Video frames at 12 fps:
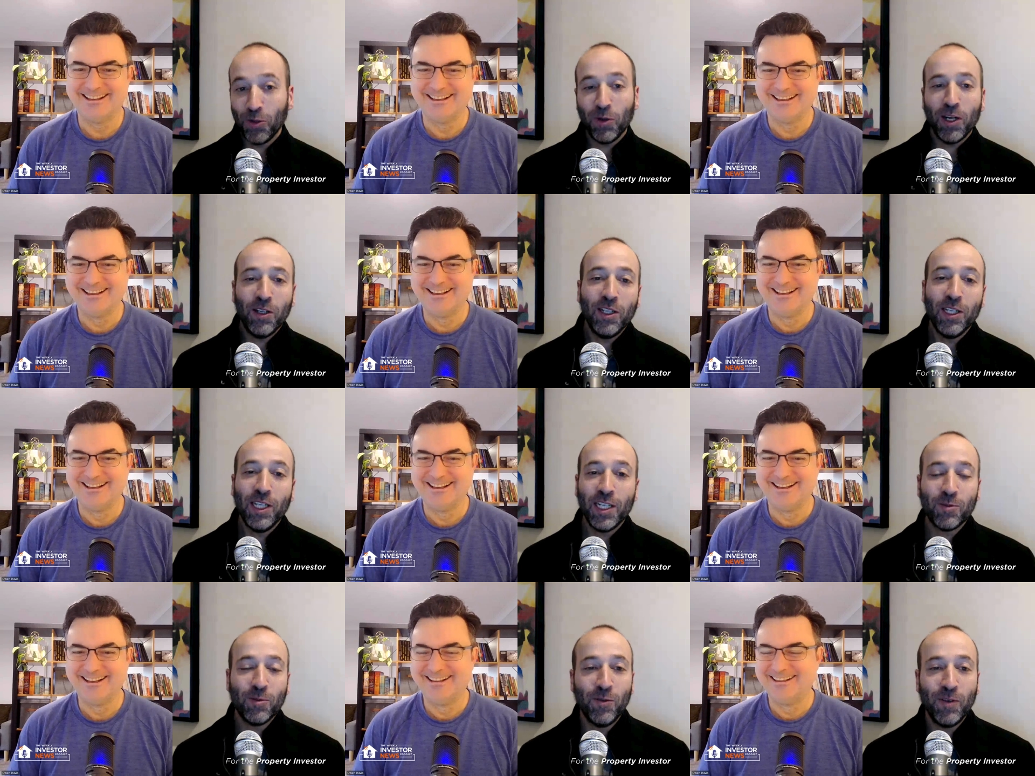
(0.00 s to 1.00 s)
Speaker 1: me too
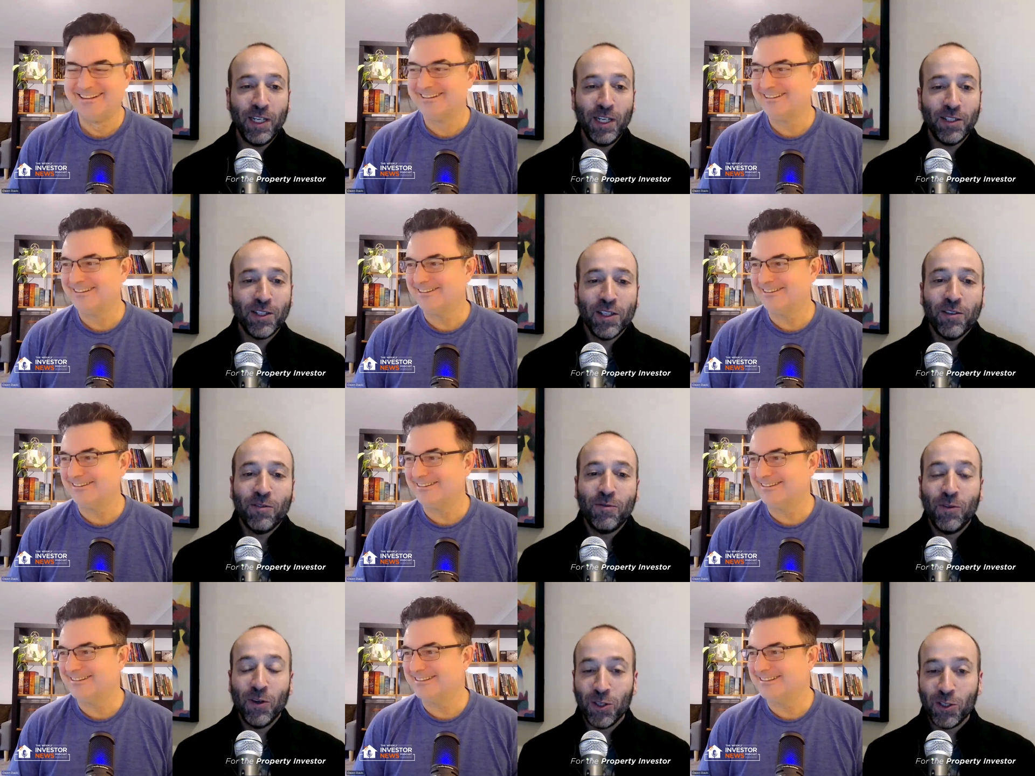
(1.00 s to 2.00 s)
well. Let's move into
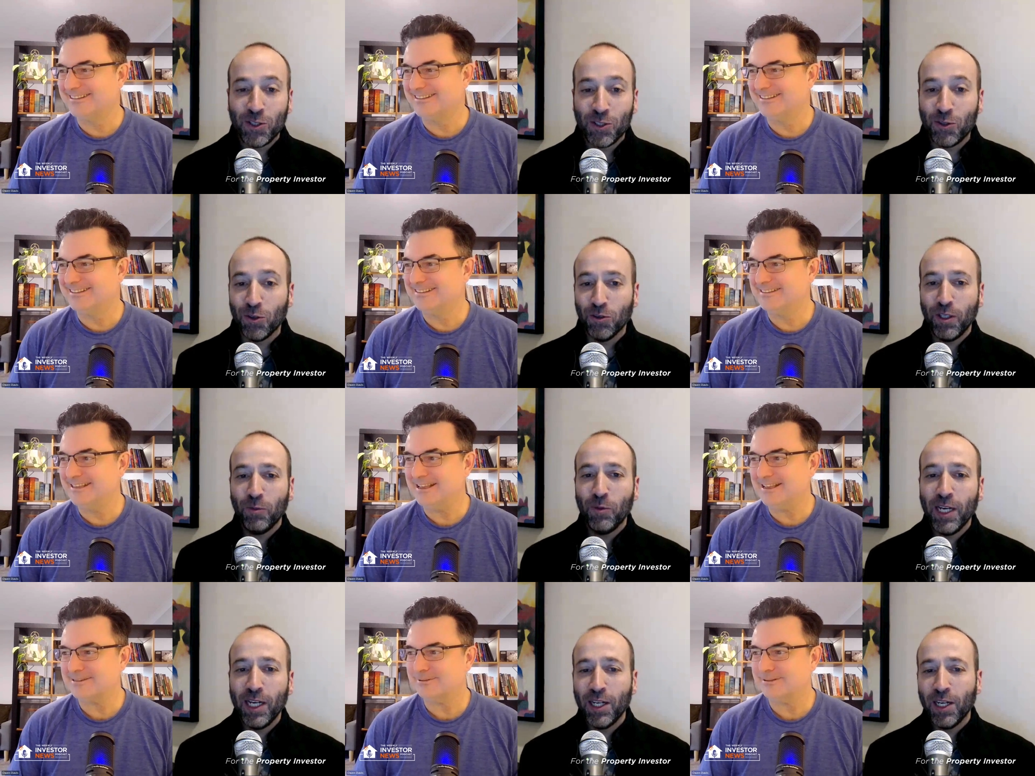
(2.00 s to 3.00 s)
the first story
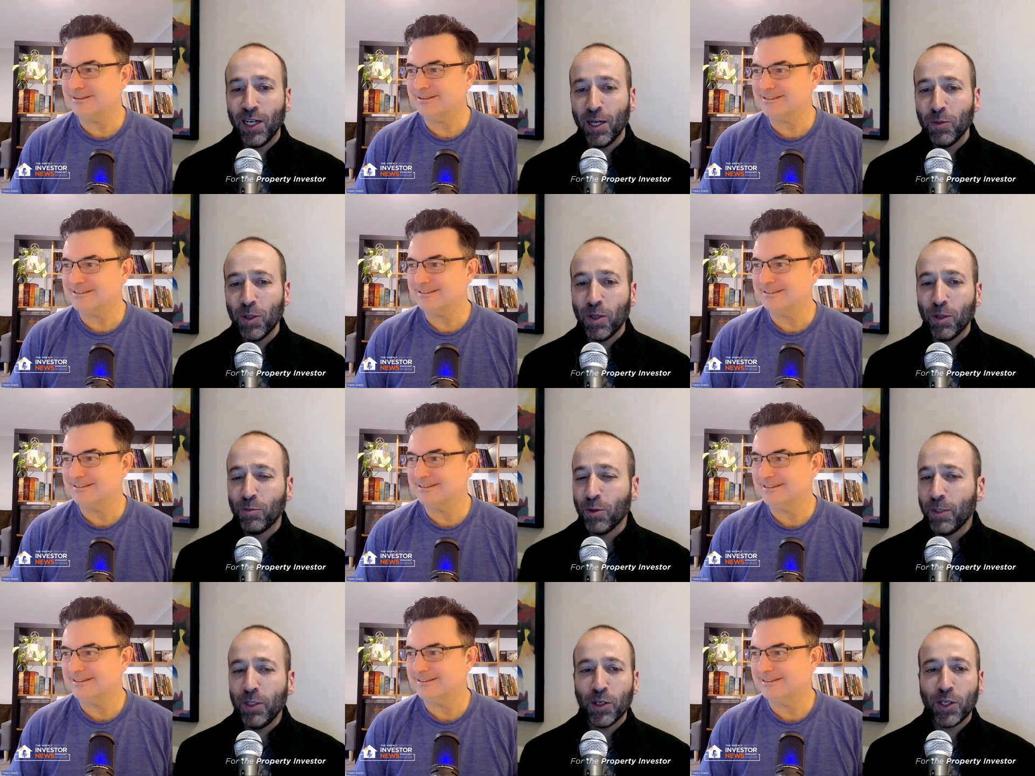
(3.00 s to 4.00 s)
where yes, I'm, not, I'm,
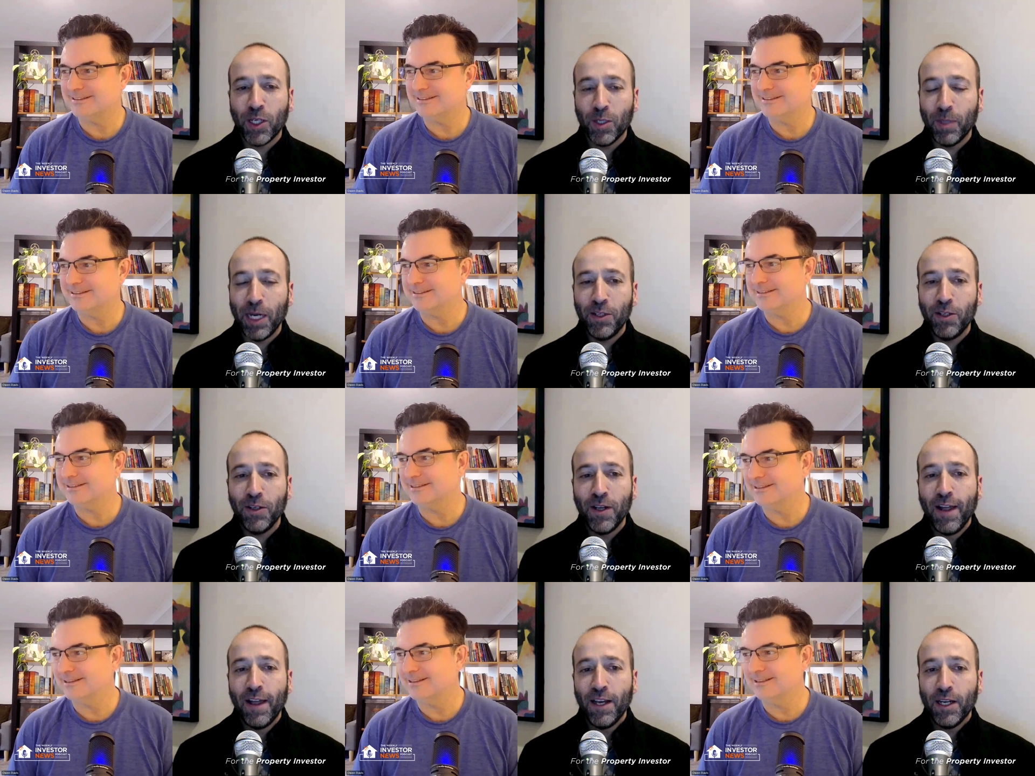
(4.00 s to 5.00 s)
probably not going to bait you.
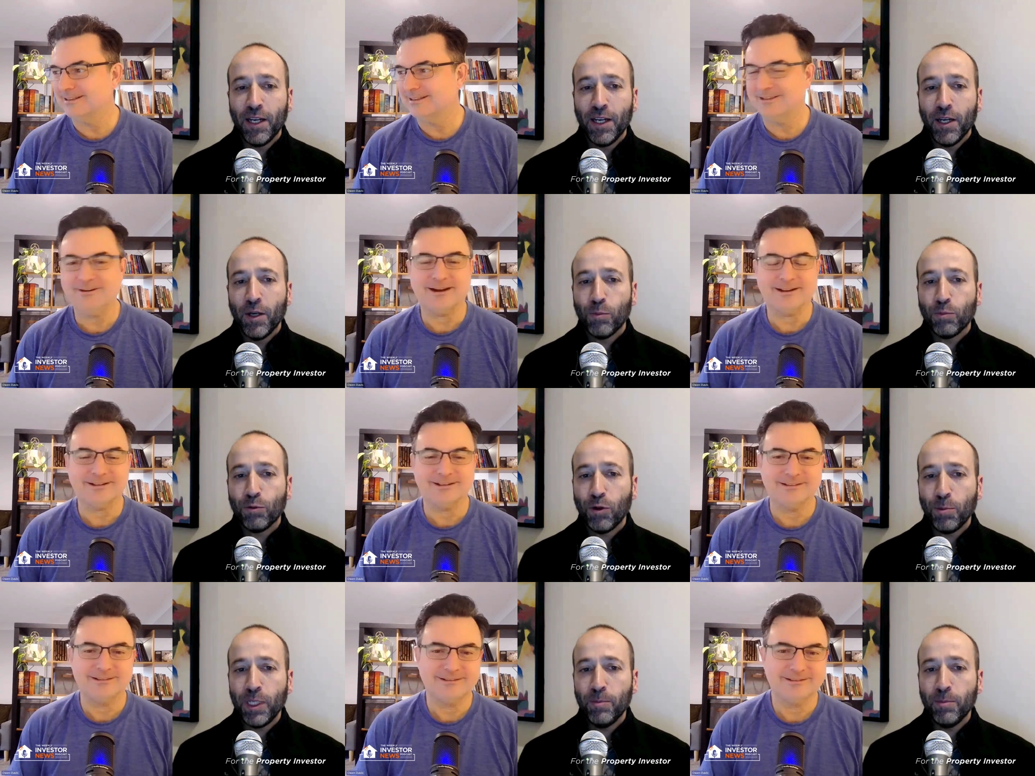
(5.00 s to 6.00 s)
All
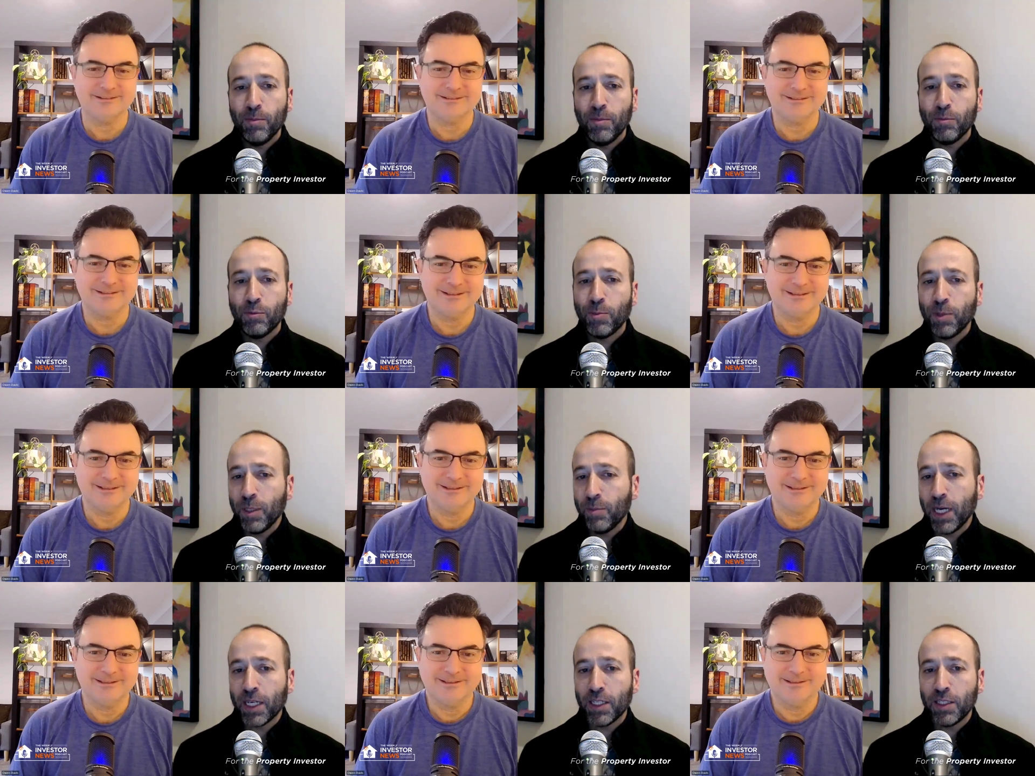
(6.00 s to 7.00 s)
property right.
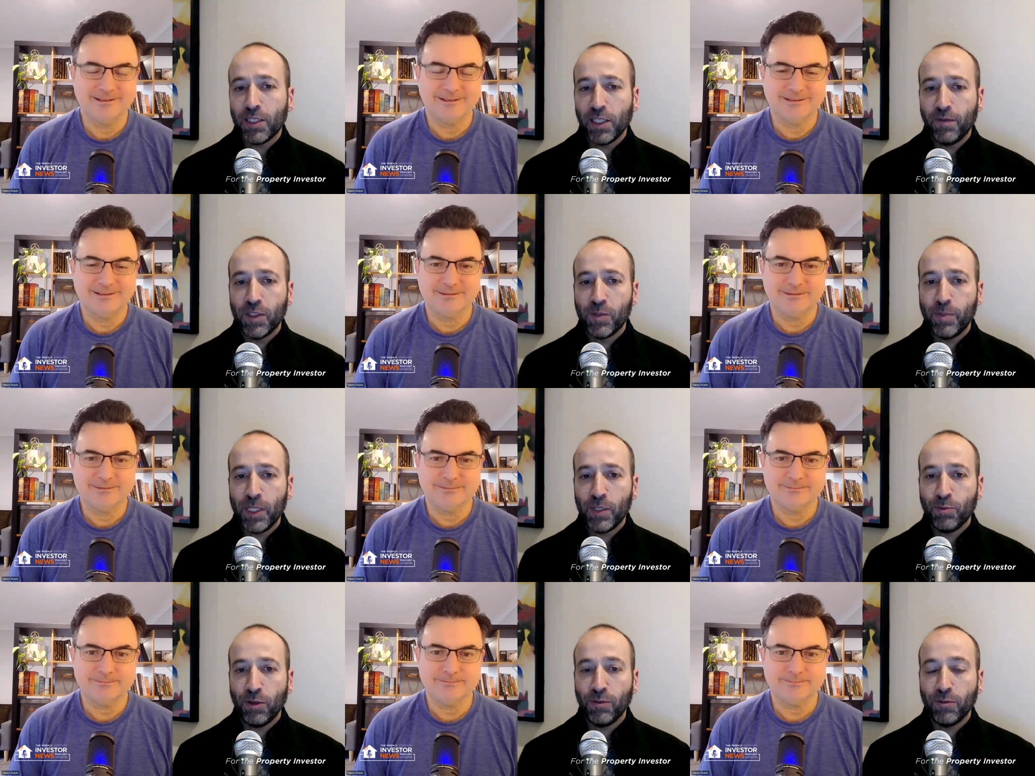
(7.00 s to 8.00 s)
property market delivers
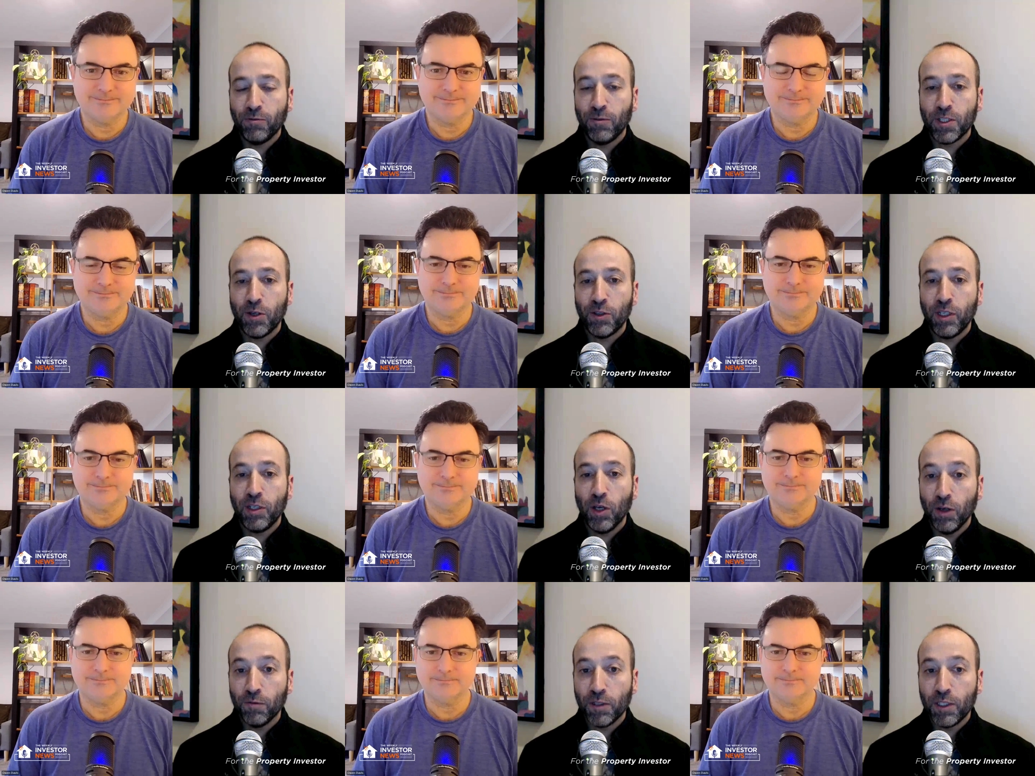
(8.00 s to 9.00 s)
best profit result in
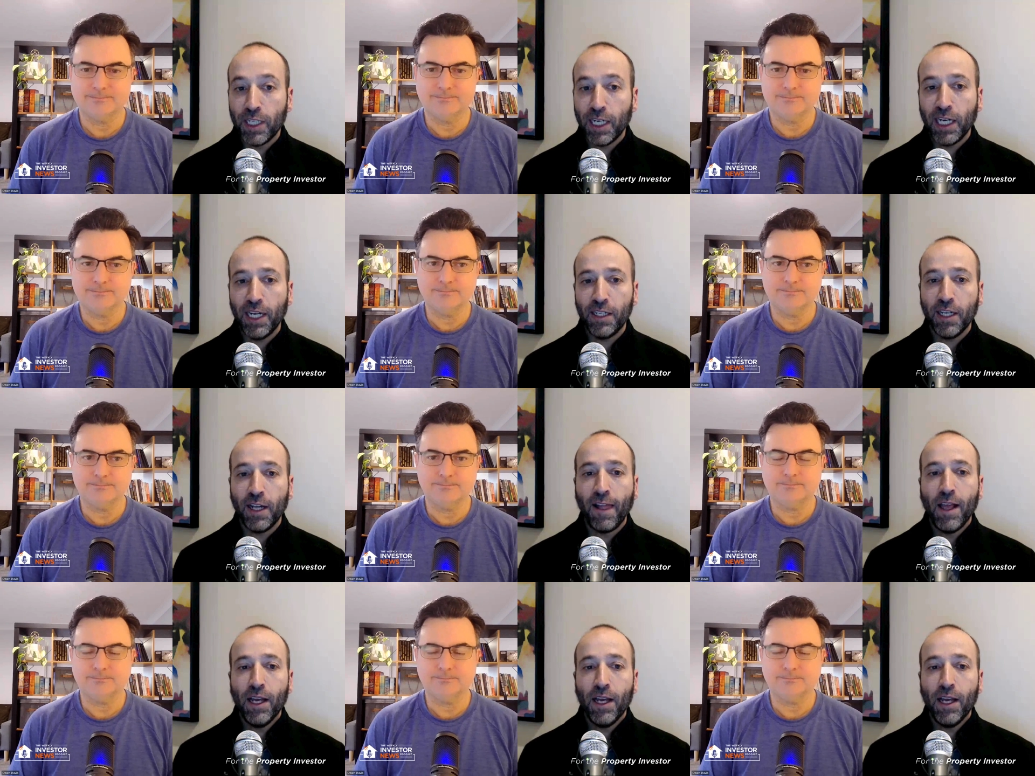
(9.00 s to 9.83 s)
over a decade.